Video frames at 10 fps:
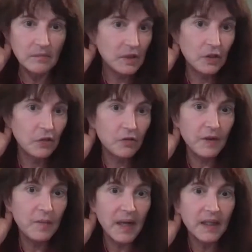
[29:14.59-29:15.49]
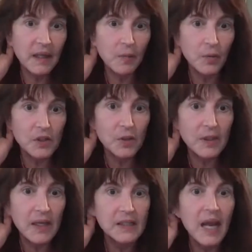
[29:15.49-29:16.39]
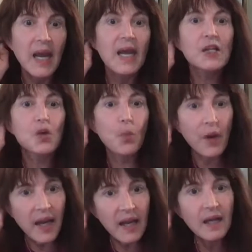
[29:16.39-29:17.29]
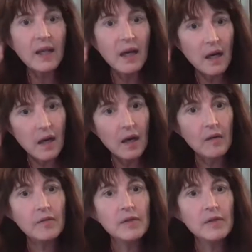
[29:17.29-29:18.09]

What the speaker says: neurofeedback anymore. So it's a way of